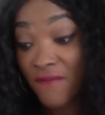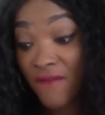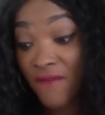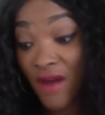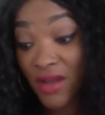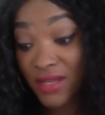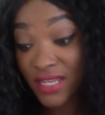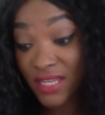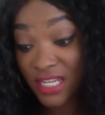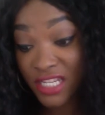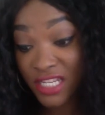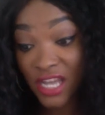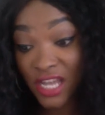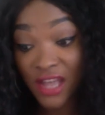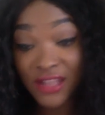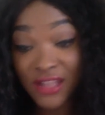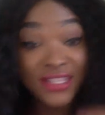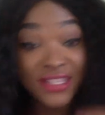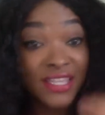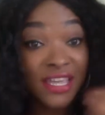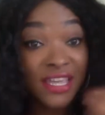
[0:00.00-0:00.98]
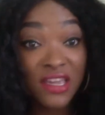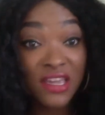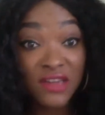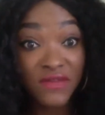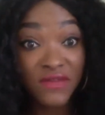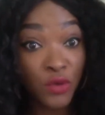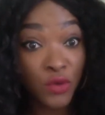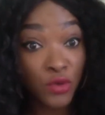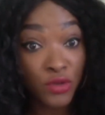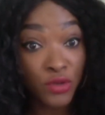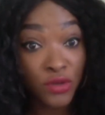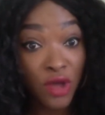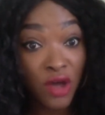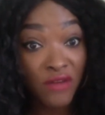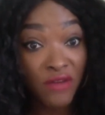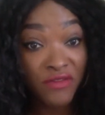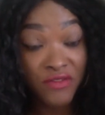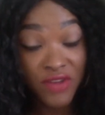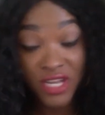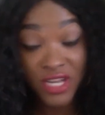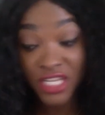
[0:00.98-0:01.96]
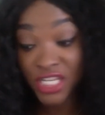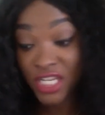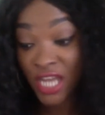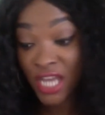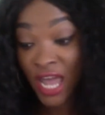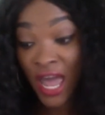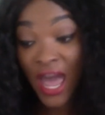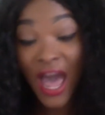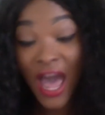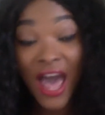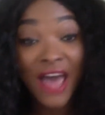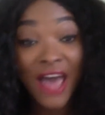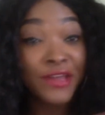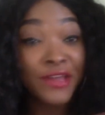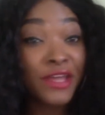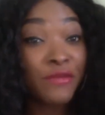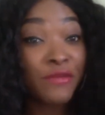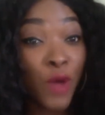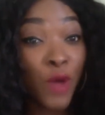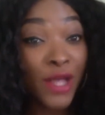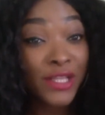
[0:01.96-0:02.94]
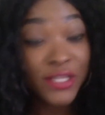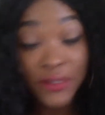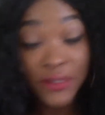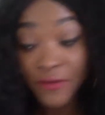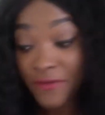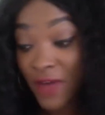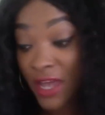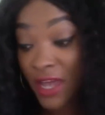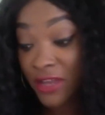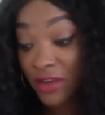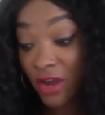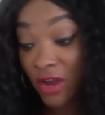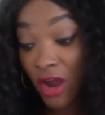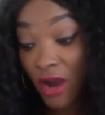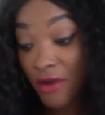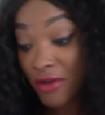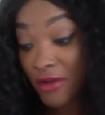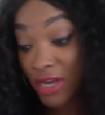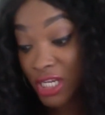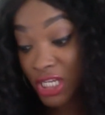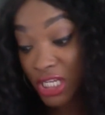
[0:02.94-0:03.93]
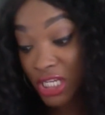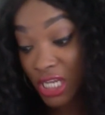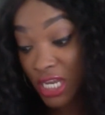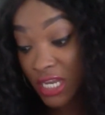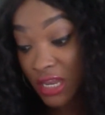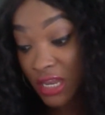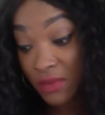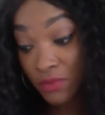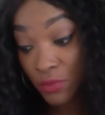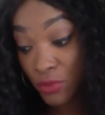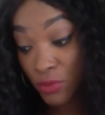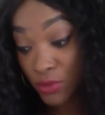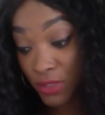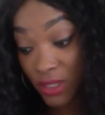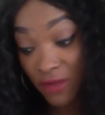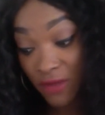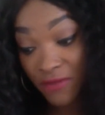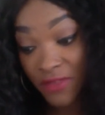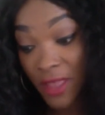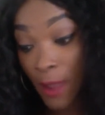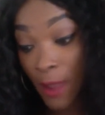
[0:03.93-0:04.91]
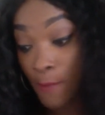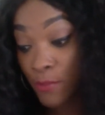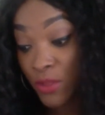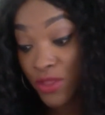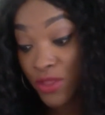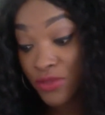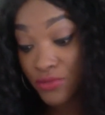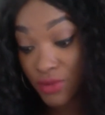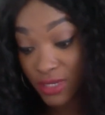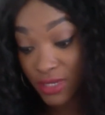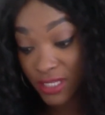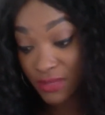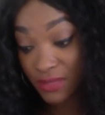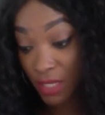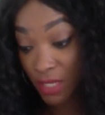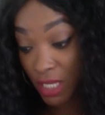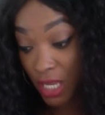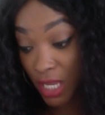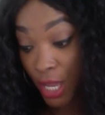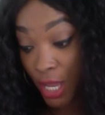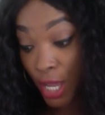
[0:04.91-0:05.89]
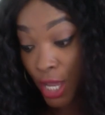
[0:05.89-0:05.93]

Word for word: foundations, they give good coverage. And if once you find the correct shade in most of them, trust me,